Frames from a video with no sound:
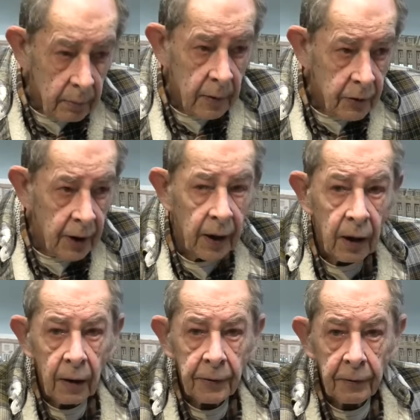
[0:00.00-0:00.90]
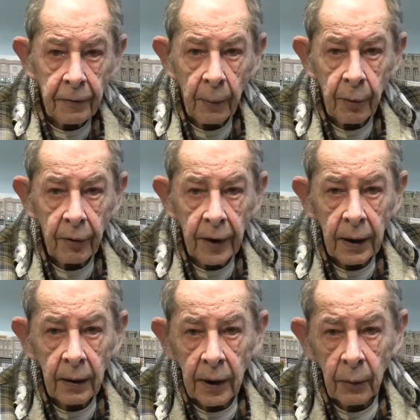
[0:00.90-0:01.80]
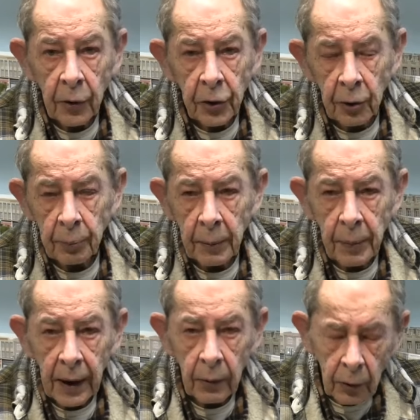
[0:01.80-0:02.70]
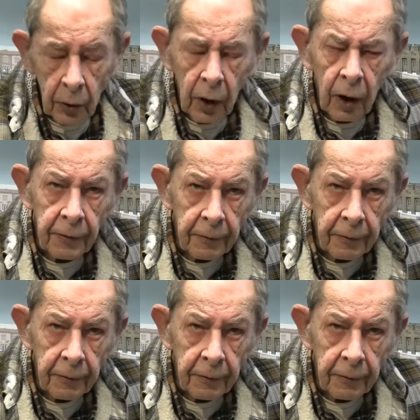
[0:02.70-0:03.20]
say after February then we should be back well not after